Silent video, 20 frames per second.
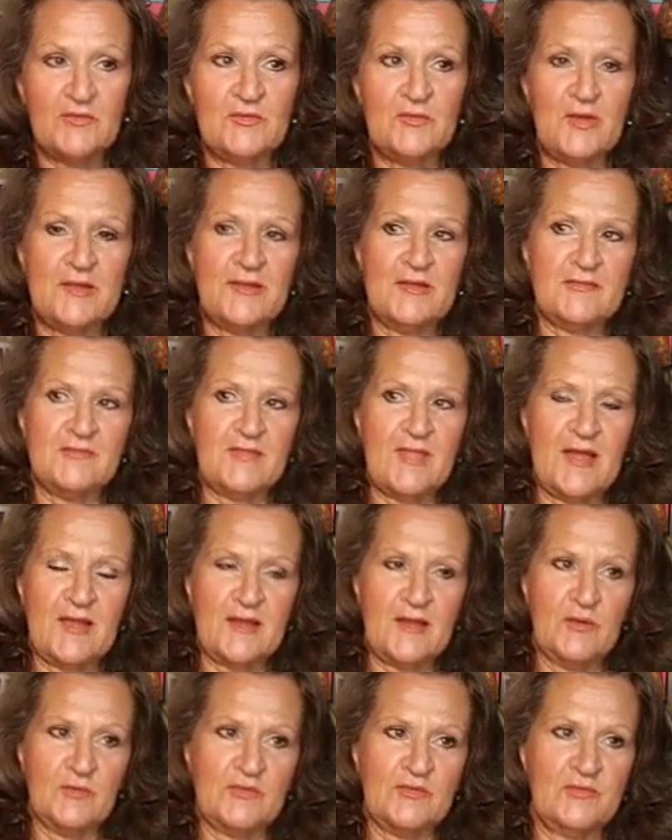so I guess
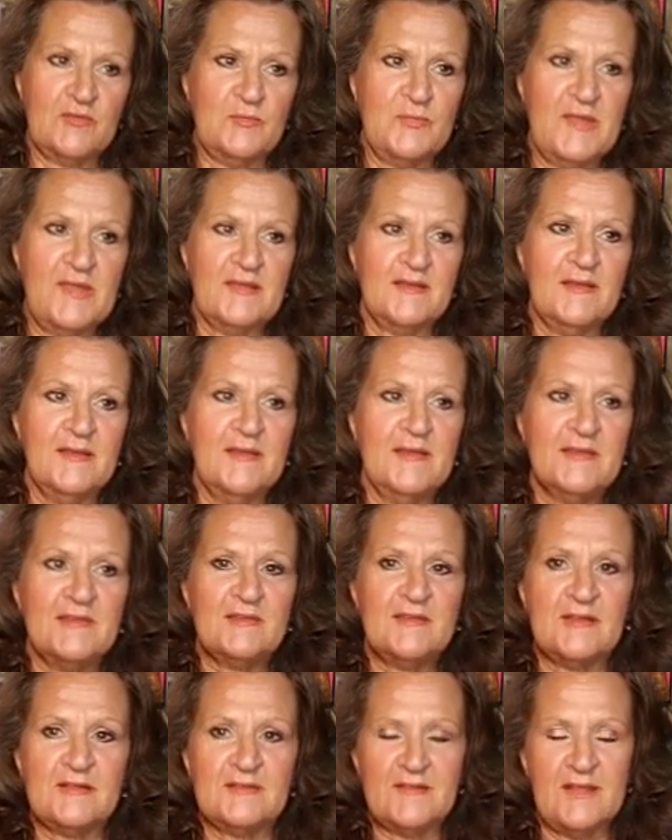that counts as being
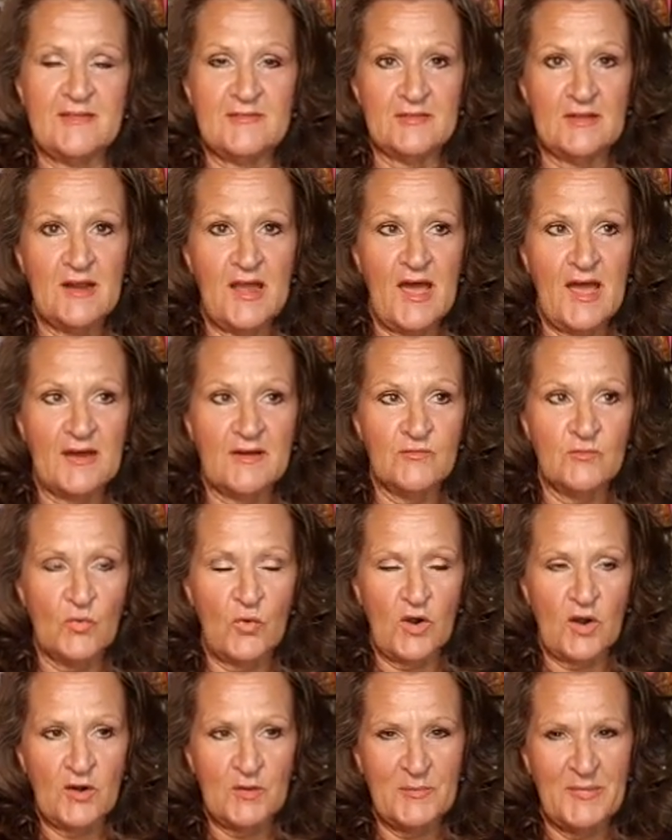sick days and out of
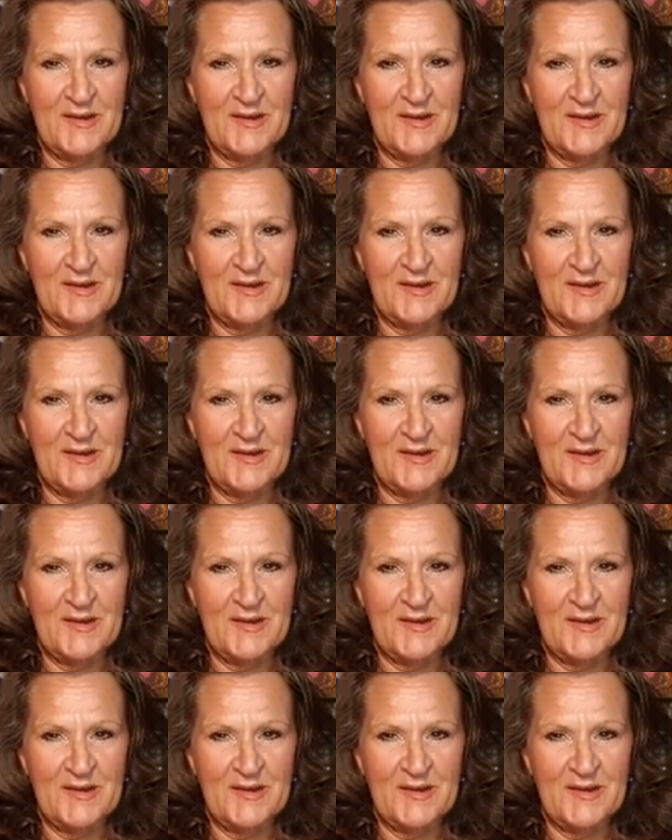work,